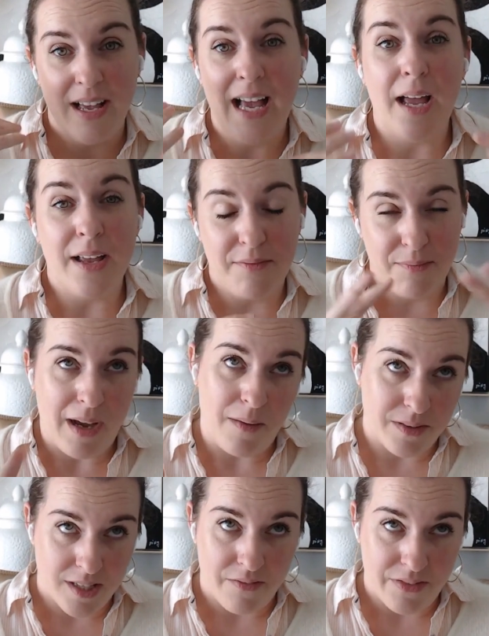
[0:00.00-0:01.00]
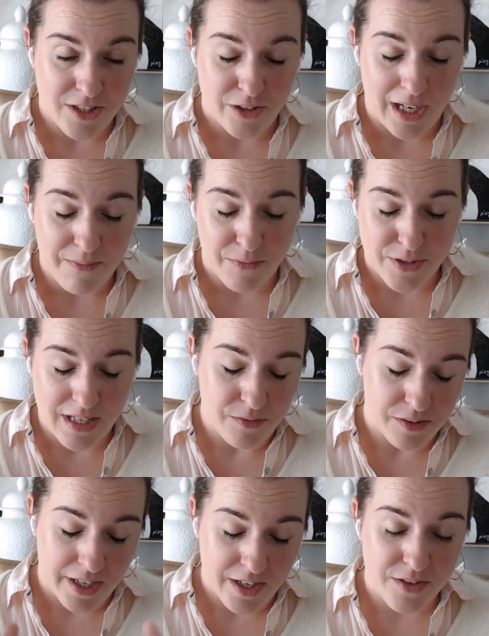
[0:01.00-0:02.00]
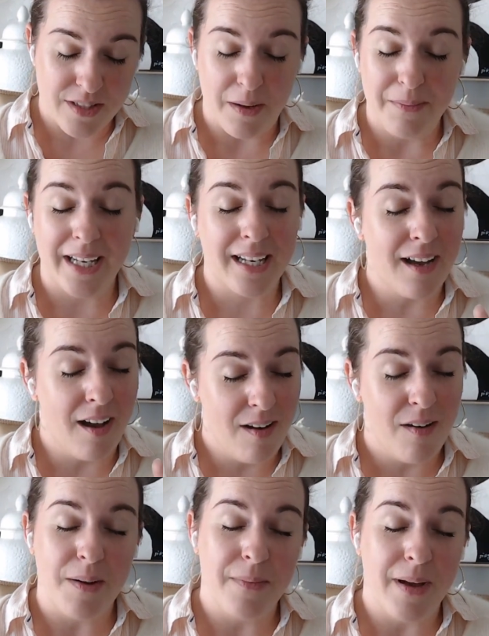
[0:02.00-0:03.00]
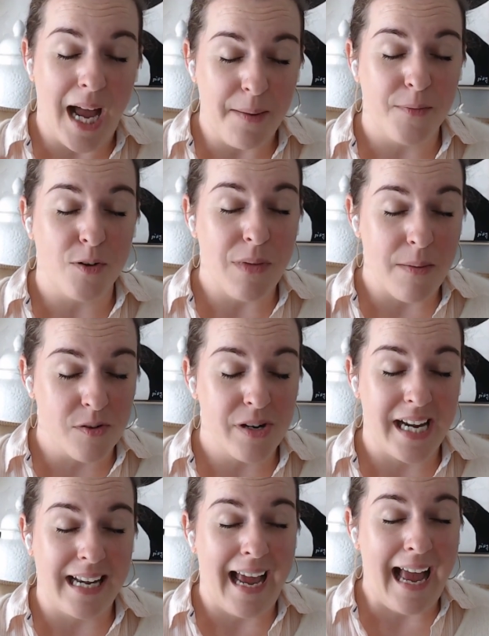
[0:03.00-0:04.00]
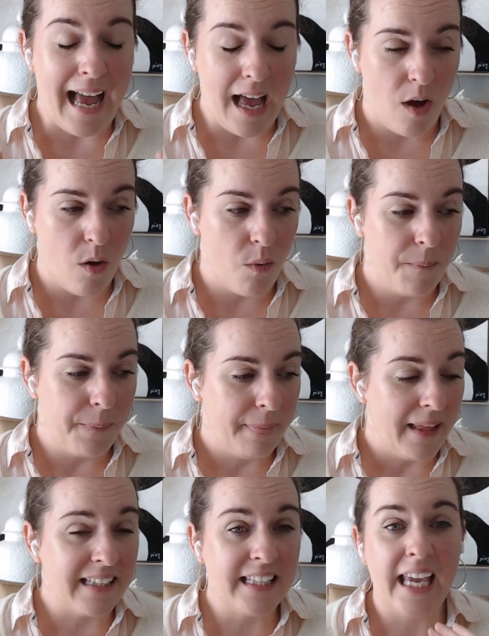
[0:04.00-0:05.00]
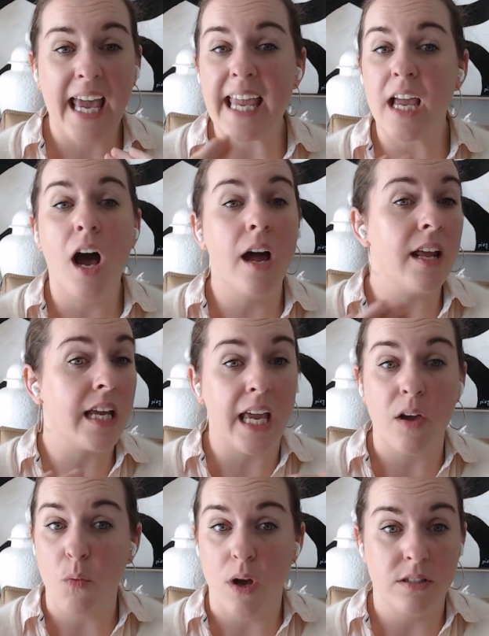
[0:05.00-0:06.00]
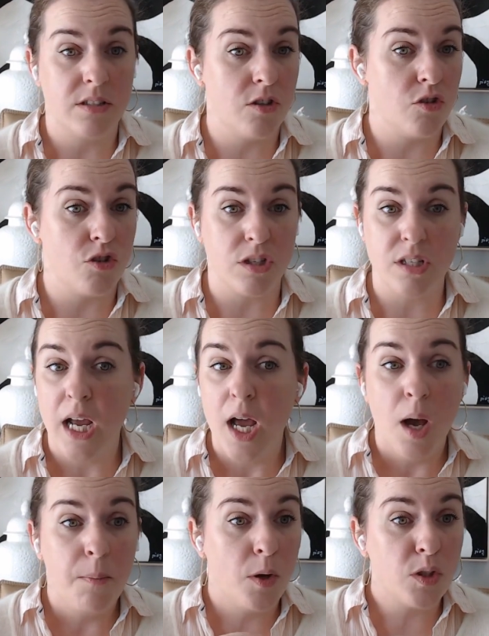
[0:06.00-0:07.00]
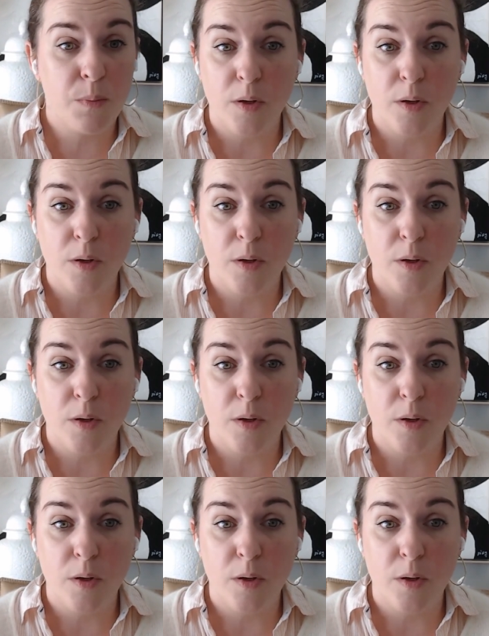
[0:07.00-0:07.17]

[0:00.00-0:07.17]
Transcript: I was off Instagram for several years. I'm like, oh, I'm remembering how chaotic it was to just post.